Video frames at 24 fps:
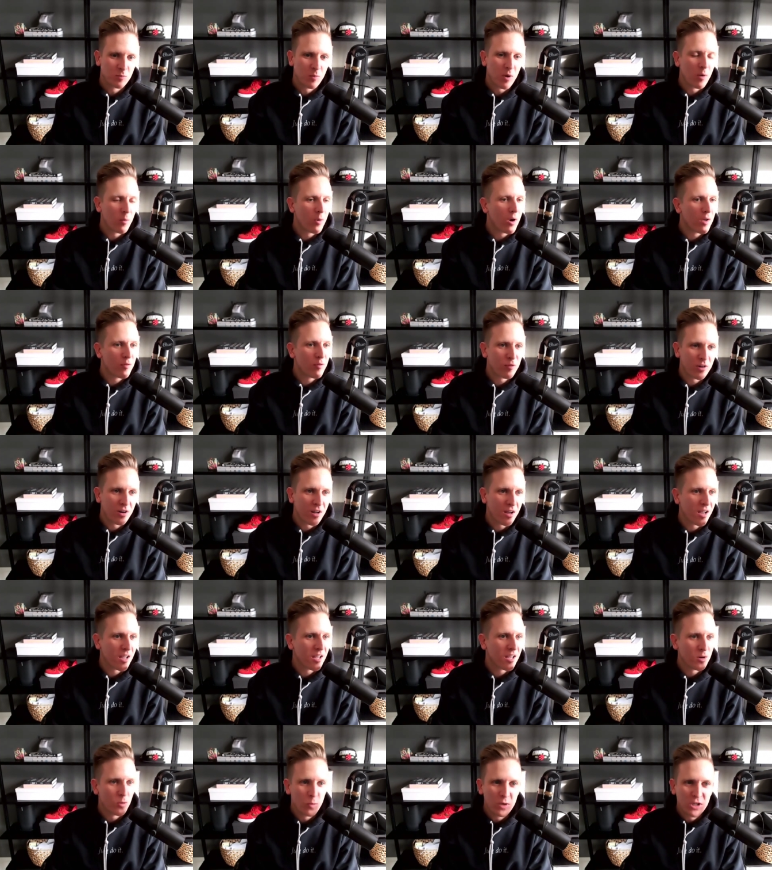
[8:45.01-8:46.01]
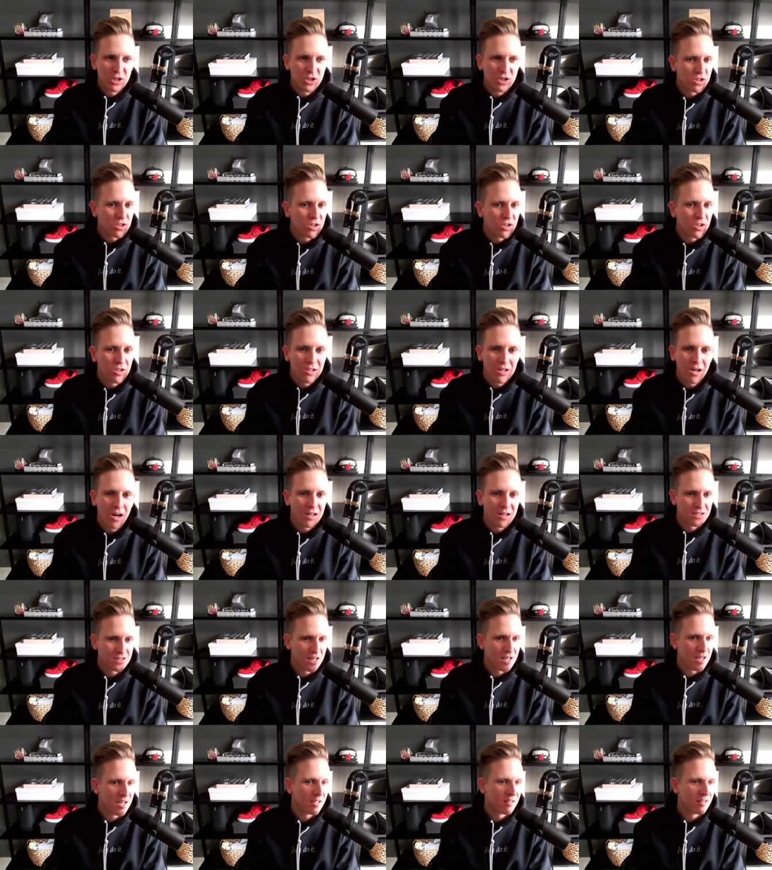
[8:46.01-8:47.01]
My wife and I, we just could not
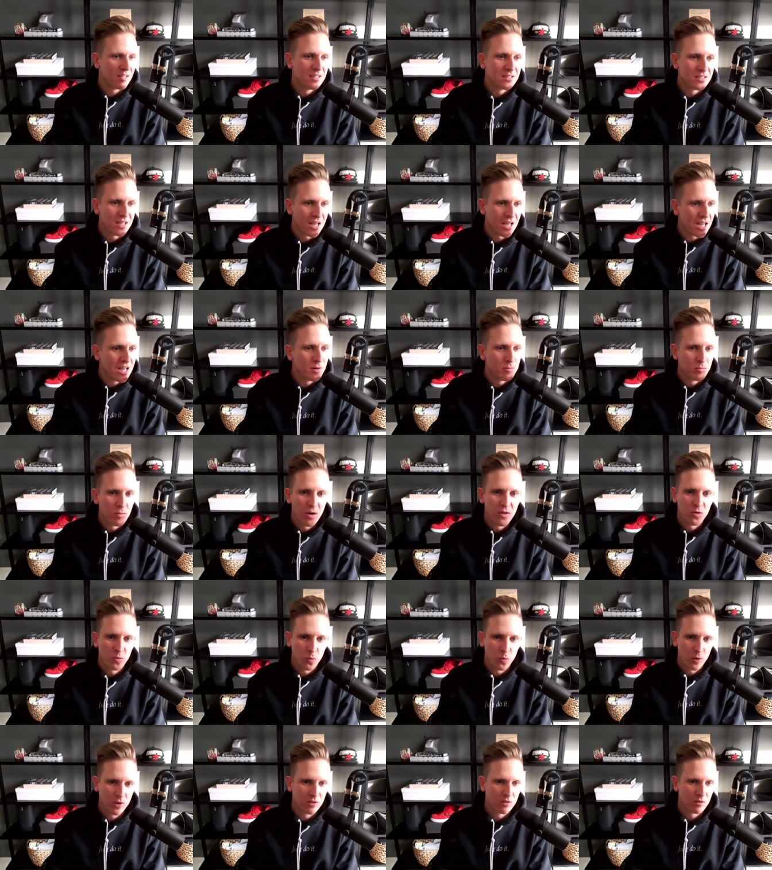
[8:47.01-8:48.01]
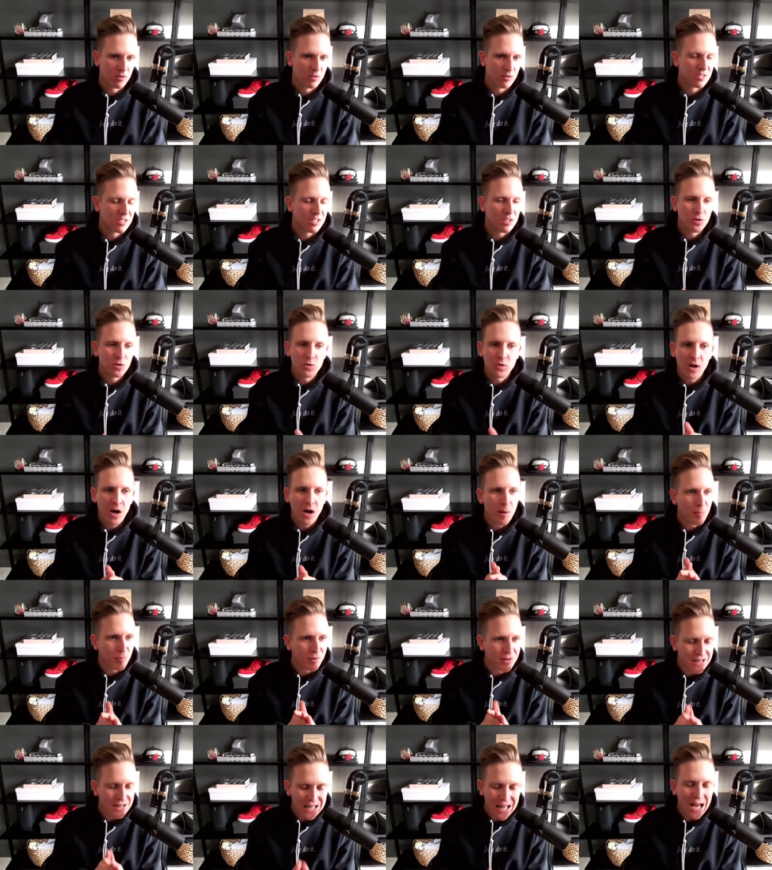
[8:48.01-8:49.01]
take these eight month winters. They do not
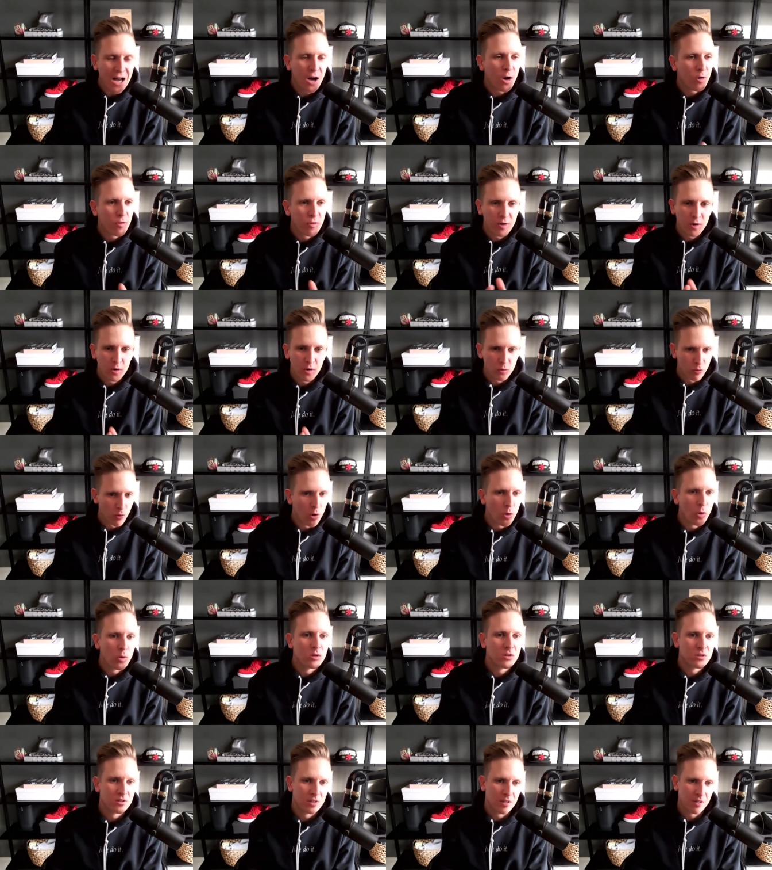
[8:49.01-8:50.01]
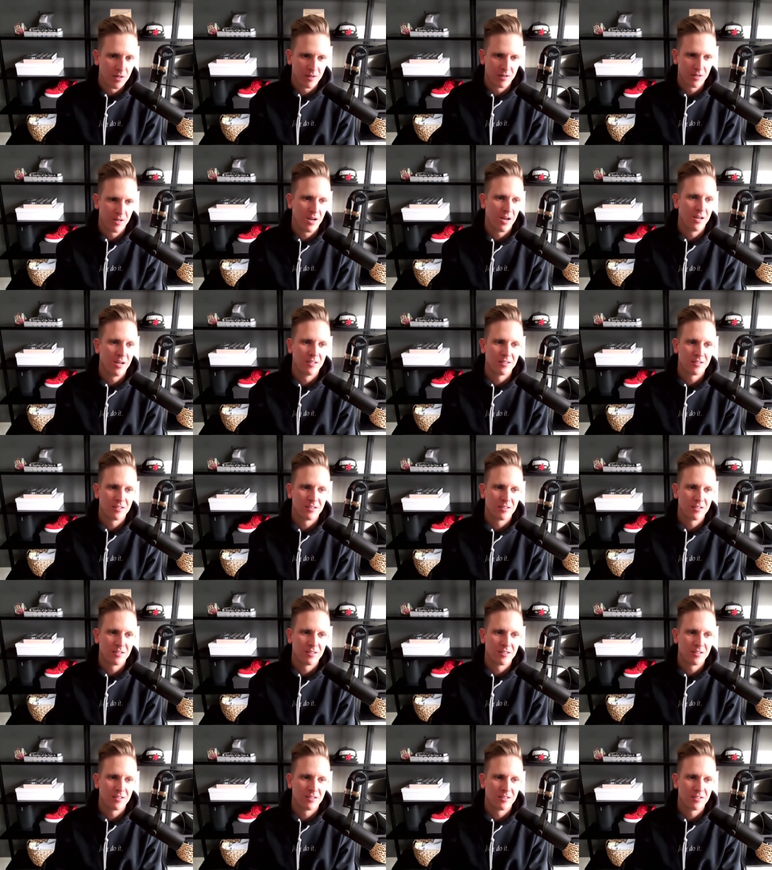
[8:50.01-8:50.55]
plow their roads there, guys.